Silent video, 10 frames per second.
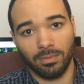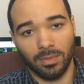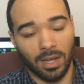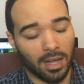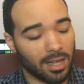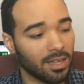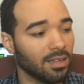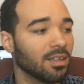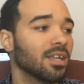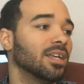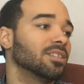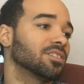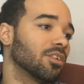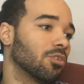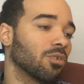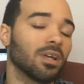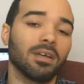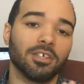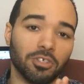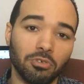All right. So
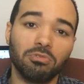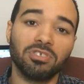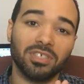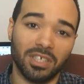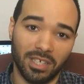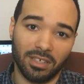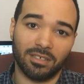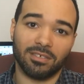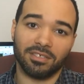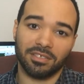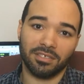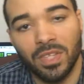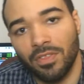use your ears.